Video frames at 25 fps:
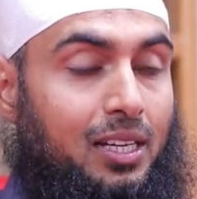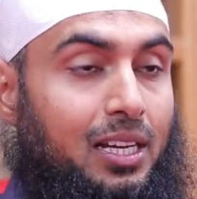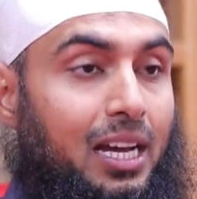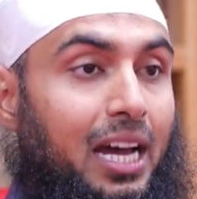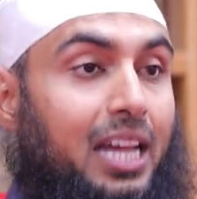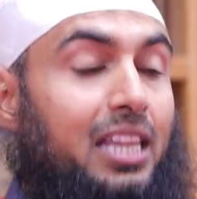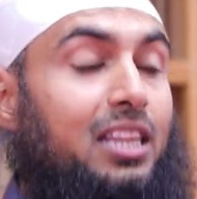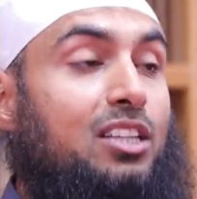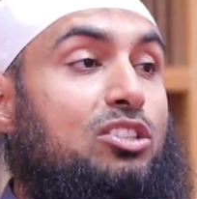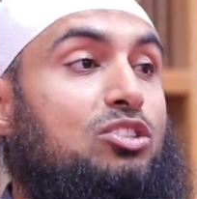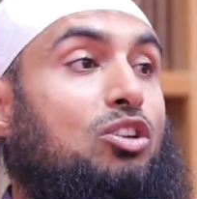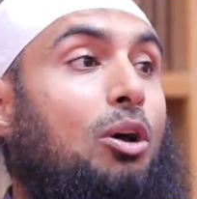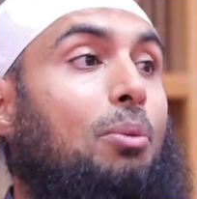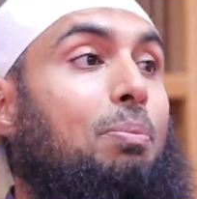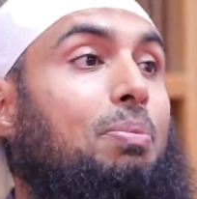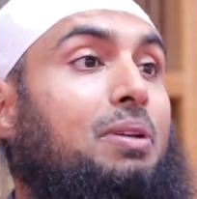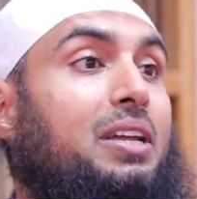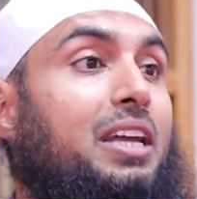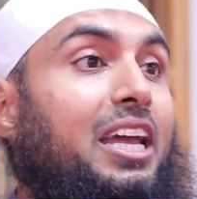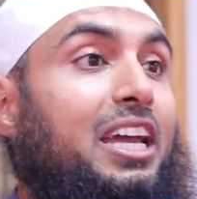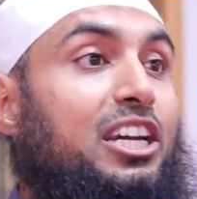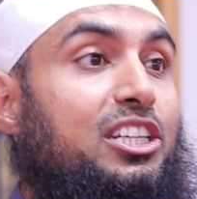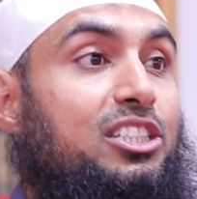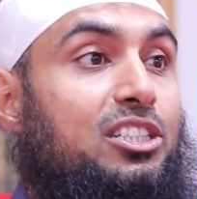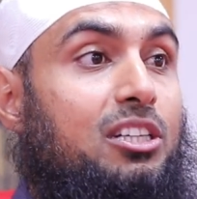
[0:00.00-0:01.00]
And this
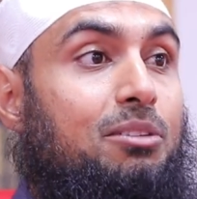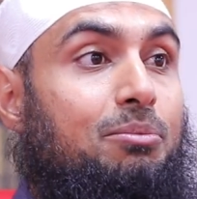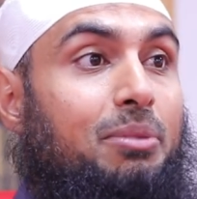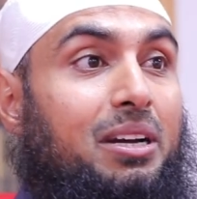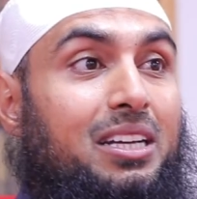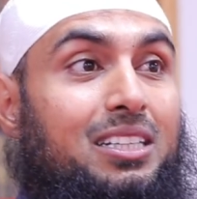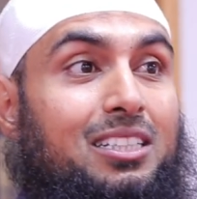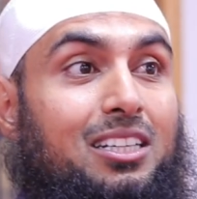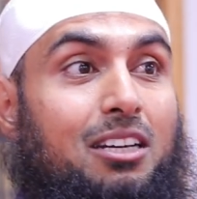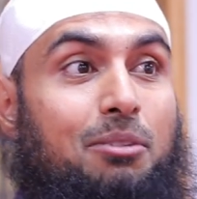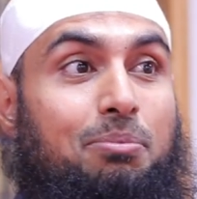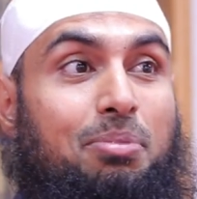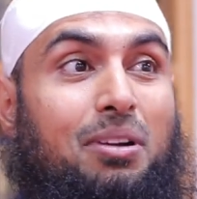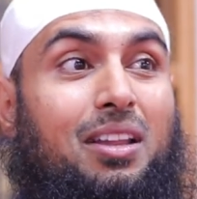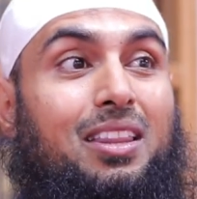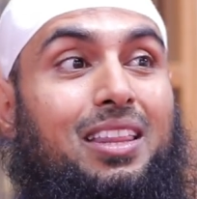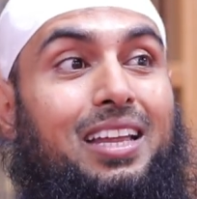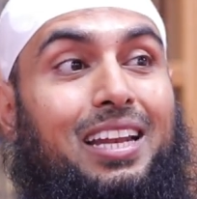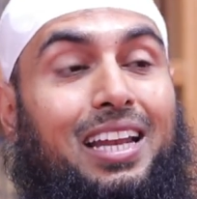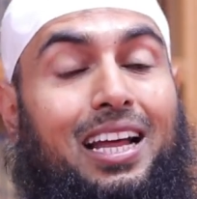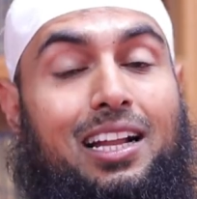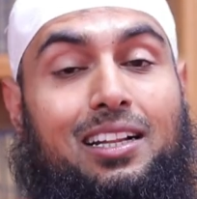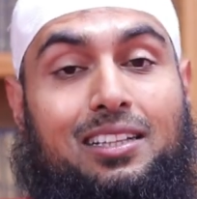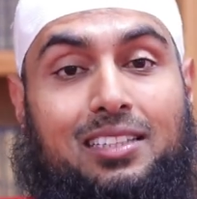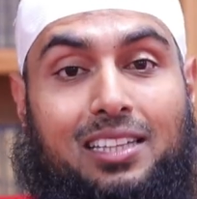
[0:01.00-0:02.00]
obligation, my dear brother
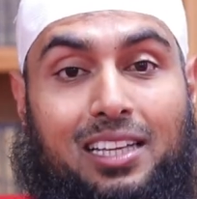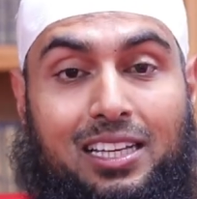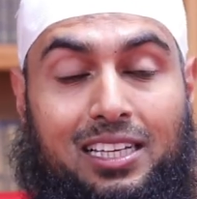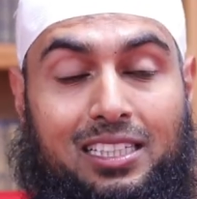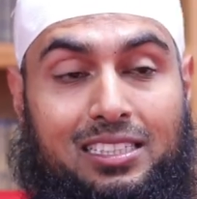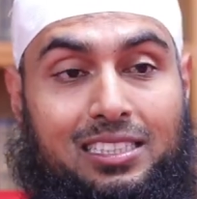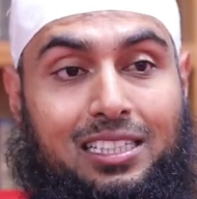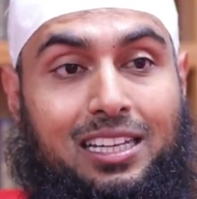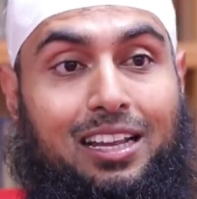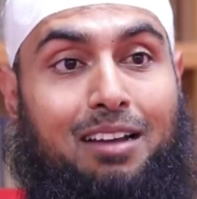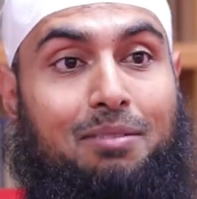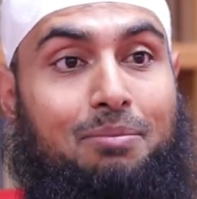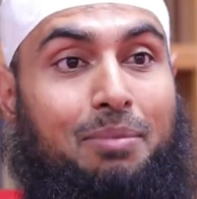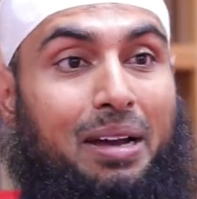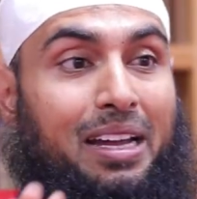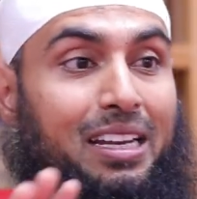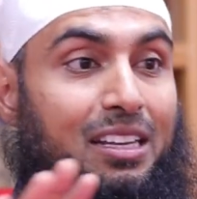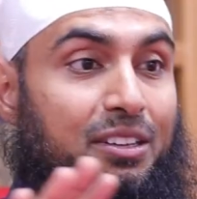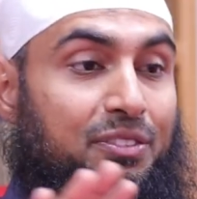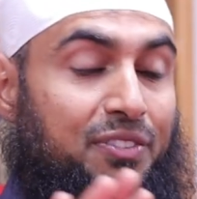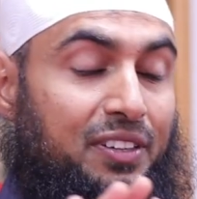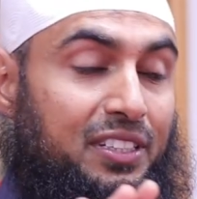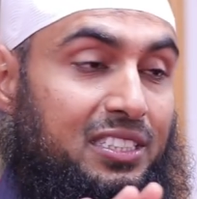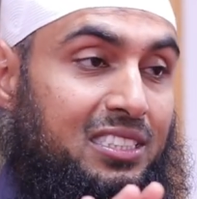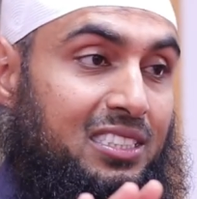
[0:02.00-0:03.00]
and elder in Islam,
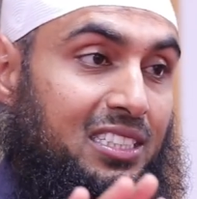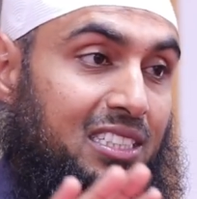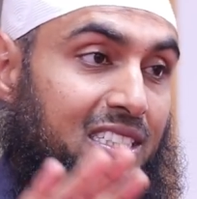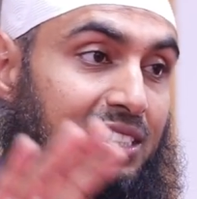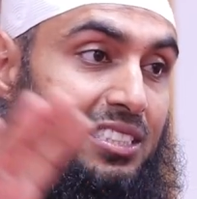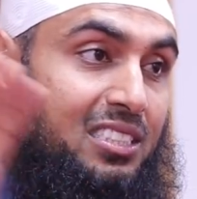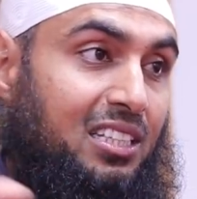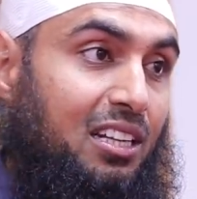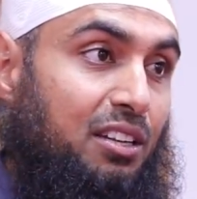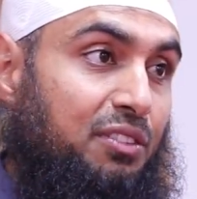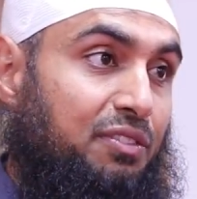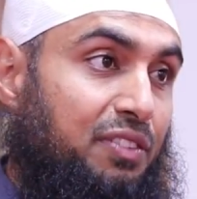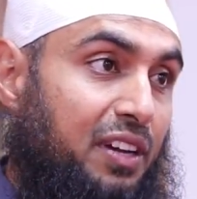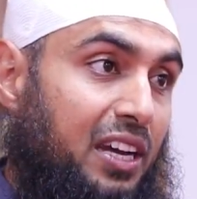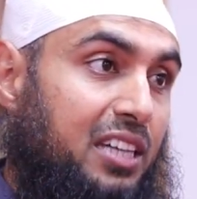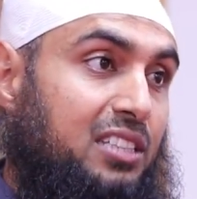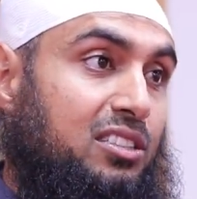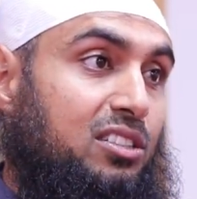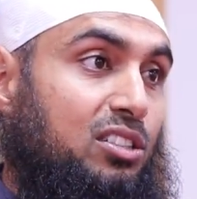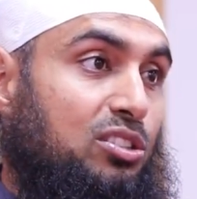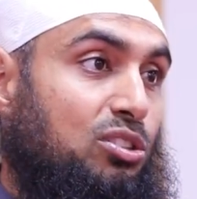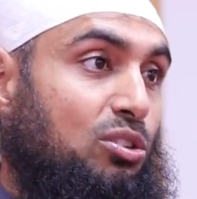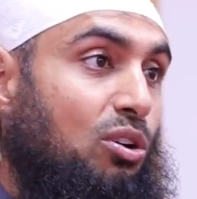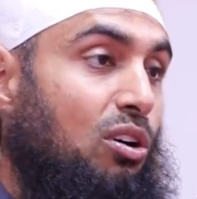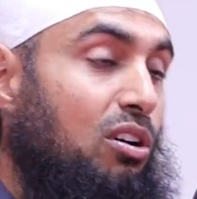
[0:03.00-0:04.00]
manifests itself,
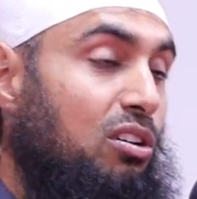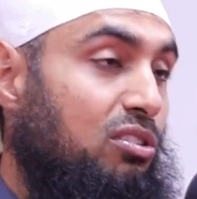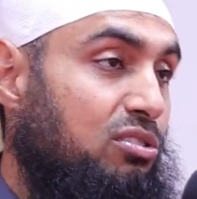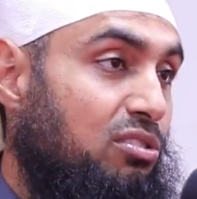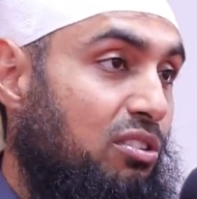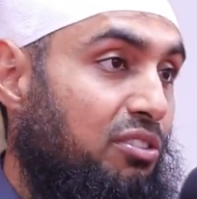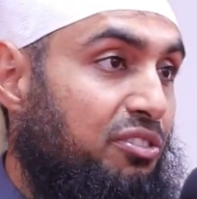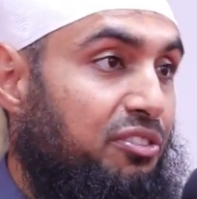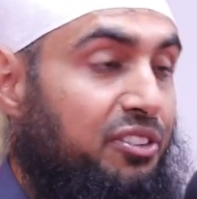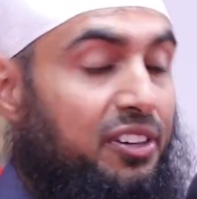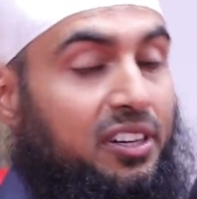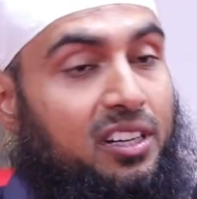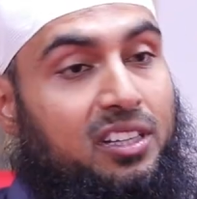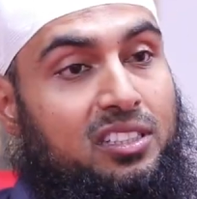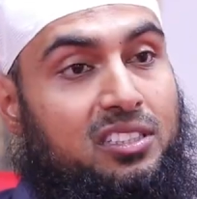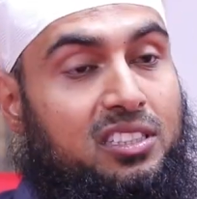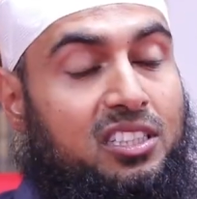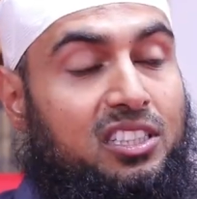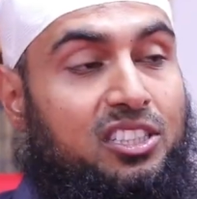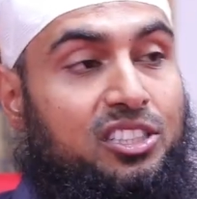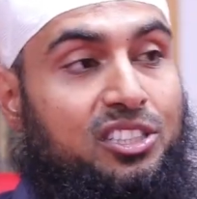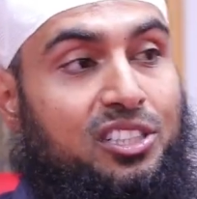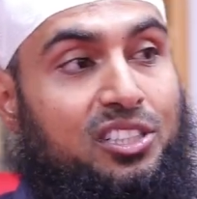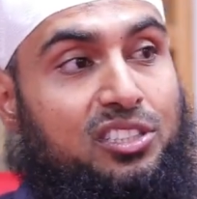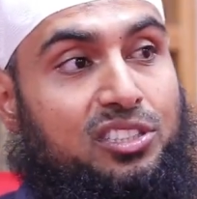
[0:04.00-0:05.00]
as the scholars of fiqh
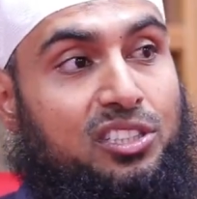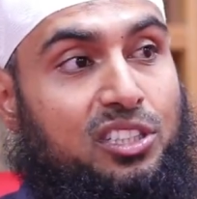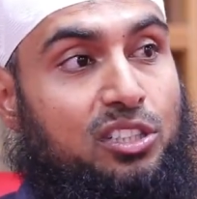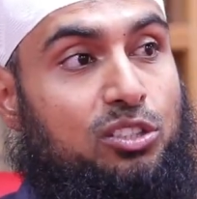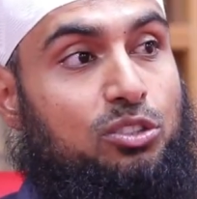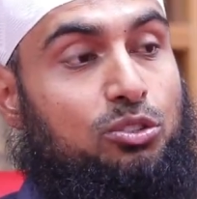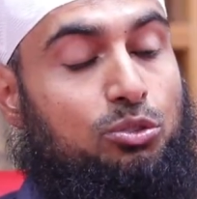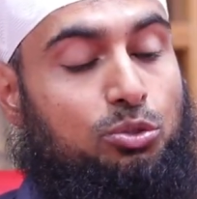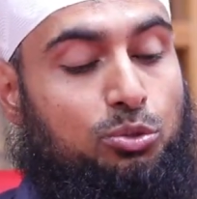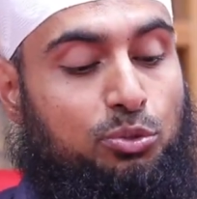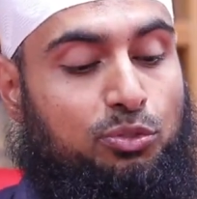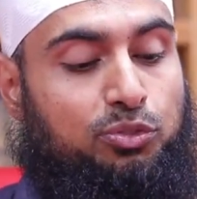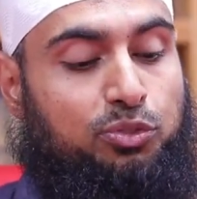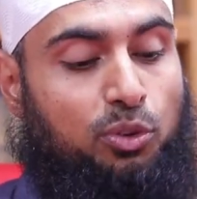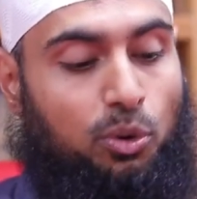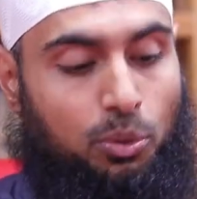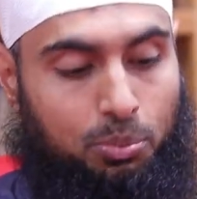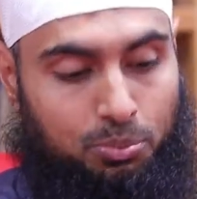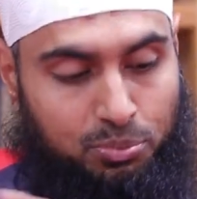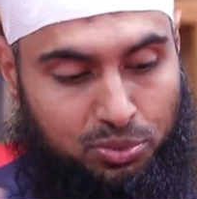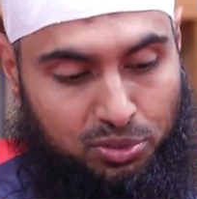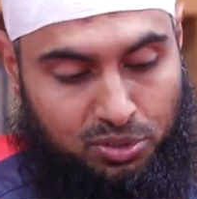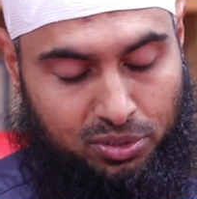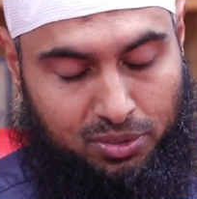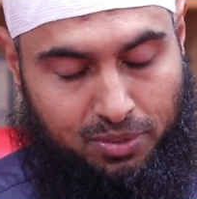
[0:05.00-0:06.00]
teach us, in two
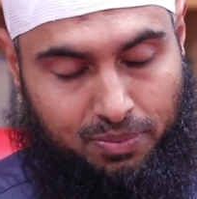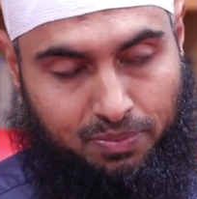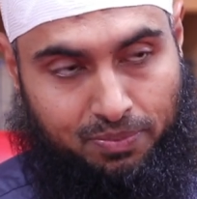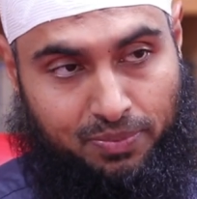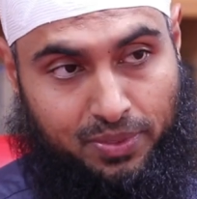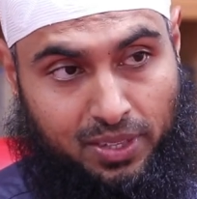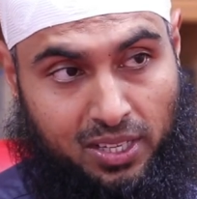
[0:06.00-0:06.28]
forms.